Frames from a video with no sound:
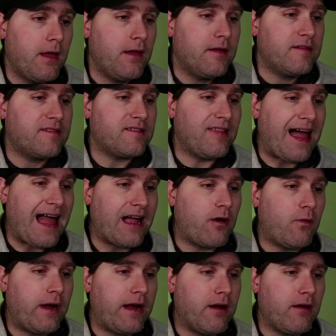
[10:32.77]

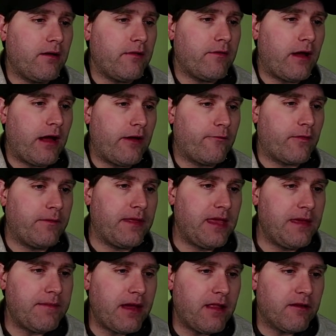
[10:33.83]
Slackware. Uh, from the
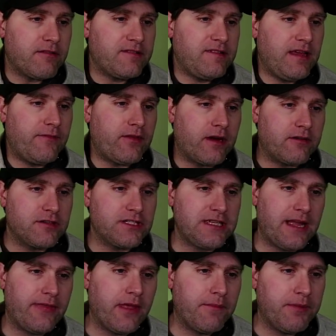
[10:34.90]
email I received, I
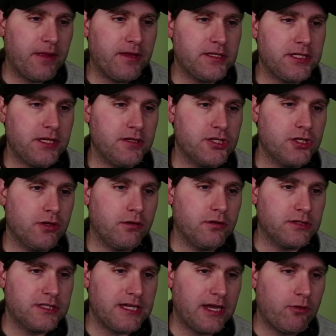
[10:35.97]
understand the ability to use
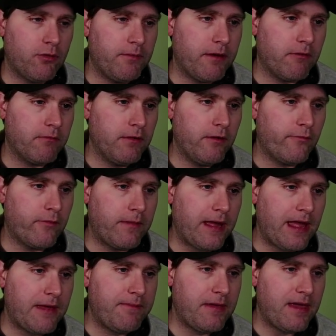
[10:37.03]
Google Sync will be removed from my
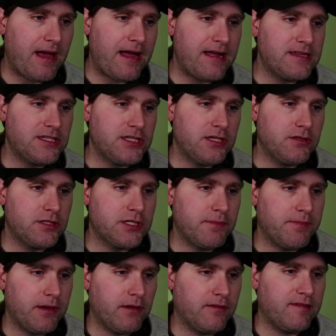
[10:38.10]
APIs used to
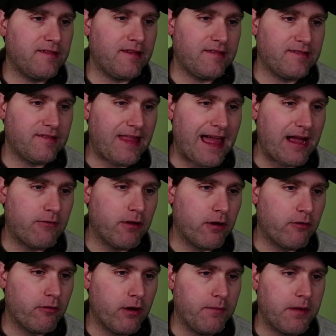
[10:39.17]
build the Slackware
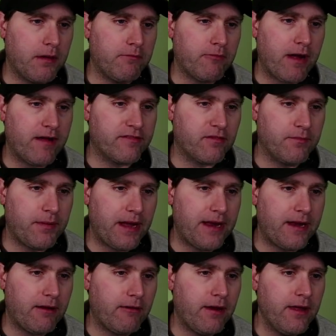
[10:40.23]
Chromium browser
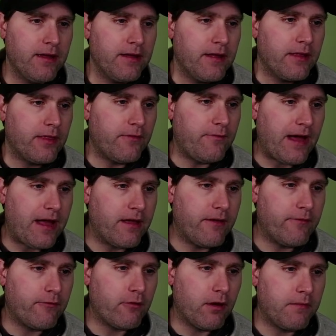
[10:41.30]
binary. The value
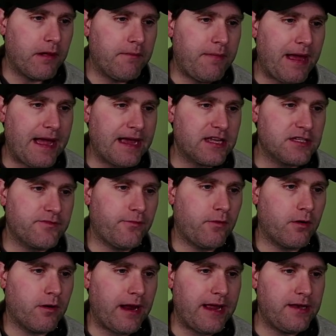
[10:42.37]
of Chromium package
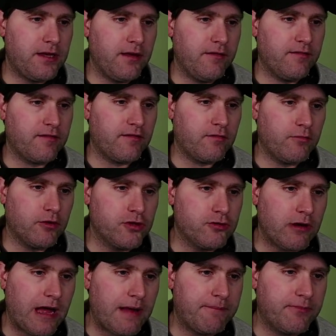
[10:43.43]
for end users will
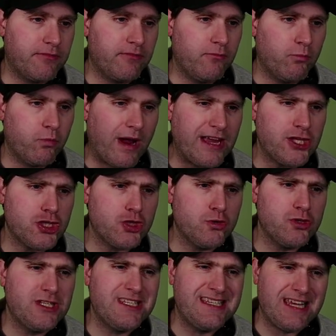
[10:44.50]
drop right to
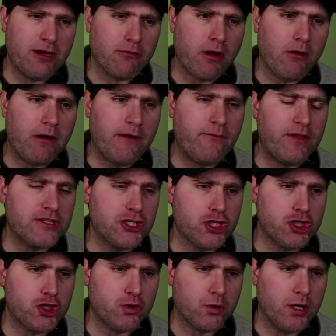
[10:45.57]
zero if this is
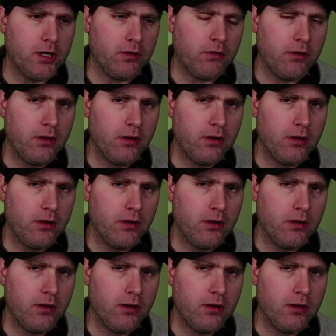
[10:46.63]
true.